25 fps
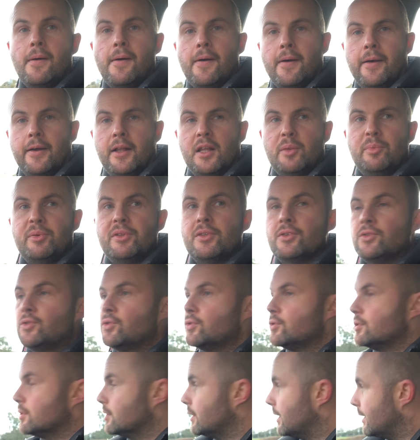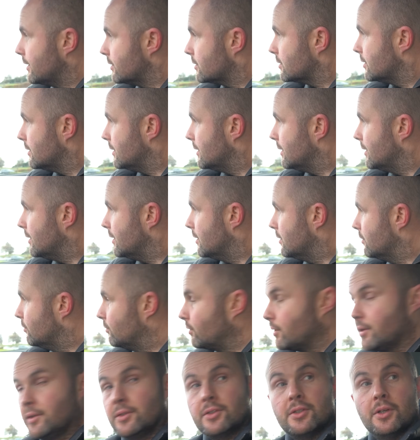I'll be the judge of that
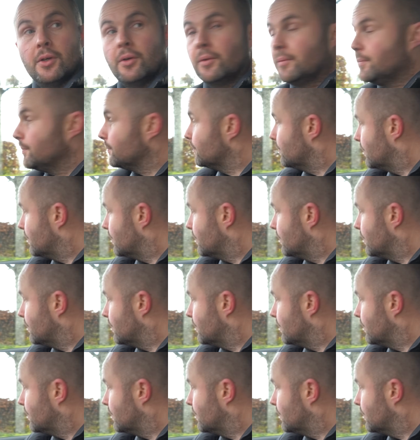very soon.